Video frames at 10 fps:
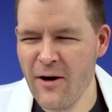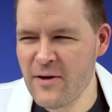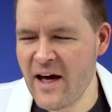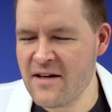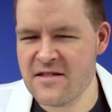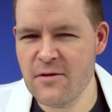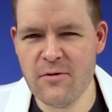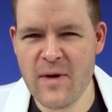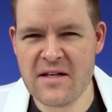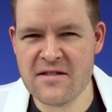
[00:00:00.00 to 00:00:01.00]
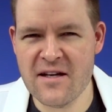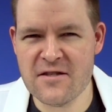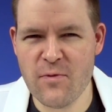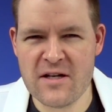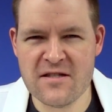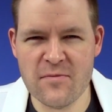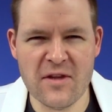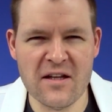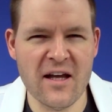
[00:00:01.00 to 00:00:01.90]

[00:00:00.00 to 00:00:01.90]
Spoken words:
Okay, so it makes sense why something